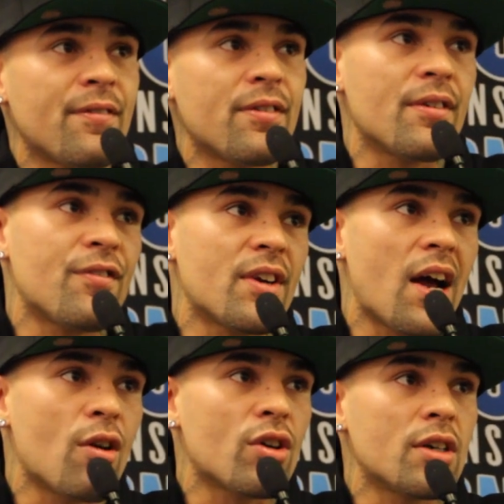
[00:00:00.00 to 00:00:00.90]
for the
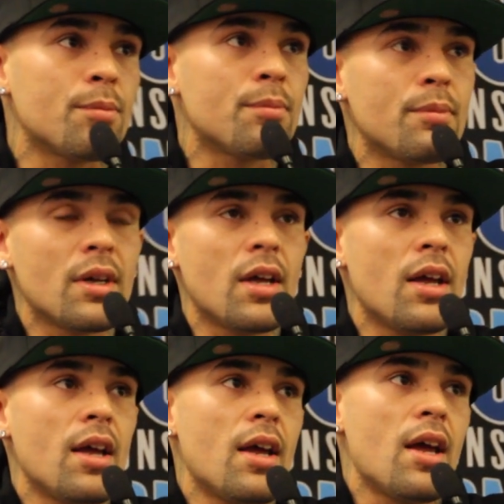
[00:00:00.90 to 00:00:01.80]
outcome.
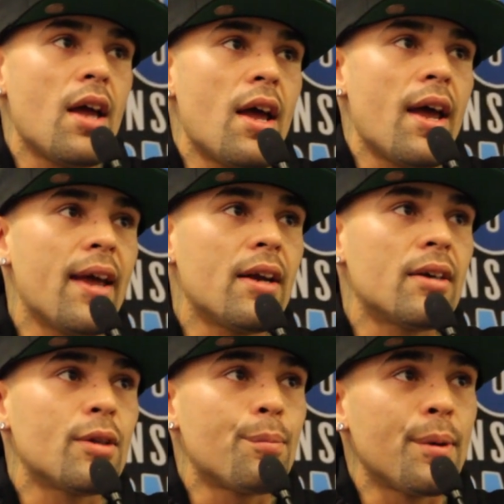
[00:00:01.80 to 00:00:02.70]

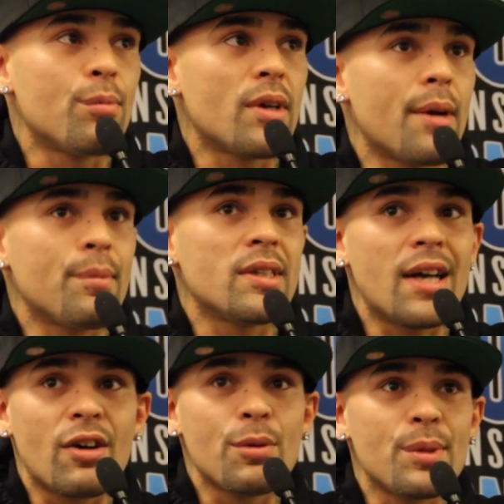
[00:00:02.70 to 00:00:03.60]
And the people that have been
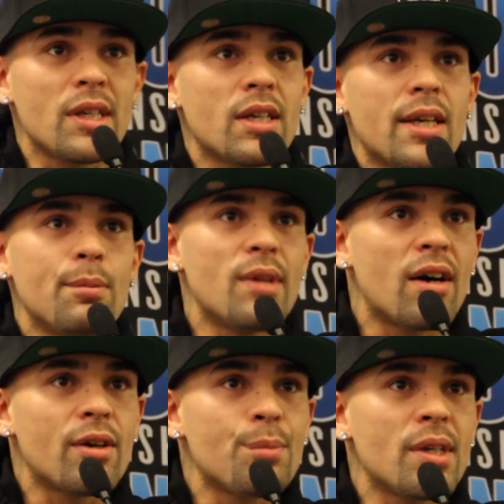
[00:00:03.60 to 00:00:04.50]
doubting me, keep
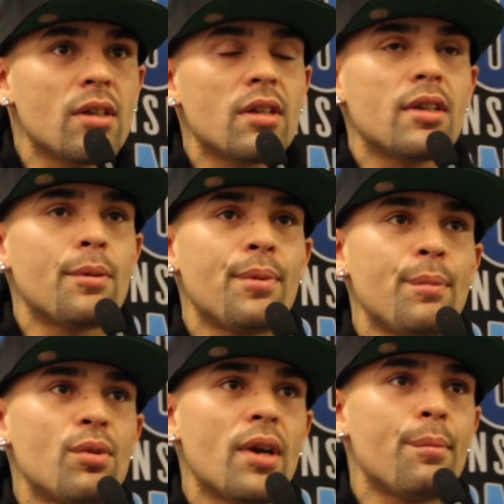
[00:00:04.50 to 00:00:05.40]
doubting me. The
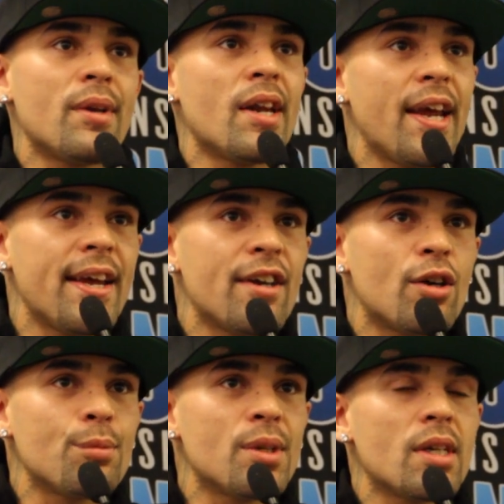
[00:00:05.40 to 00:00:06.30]
people that have been hating
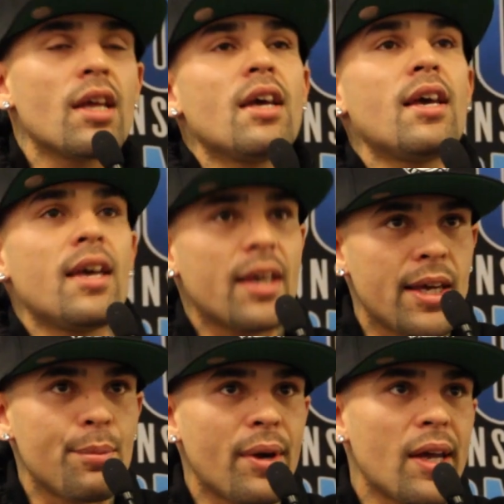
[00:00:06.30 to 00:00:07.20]
on me,
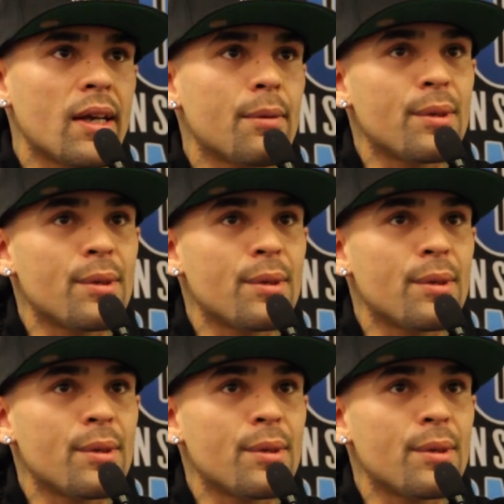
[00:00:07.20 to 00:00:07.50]
keep hating,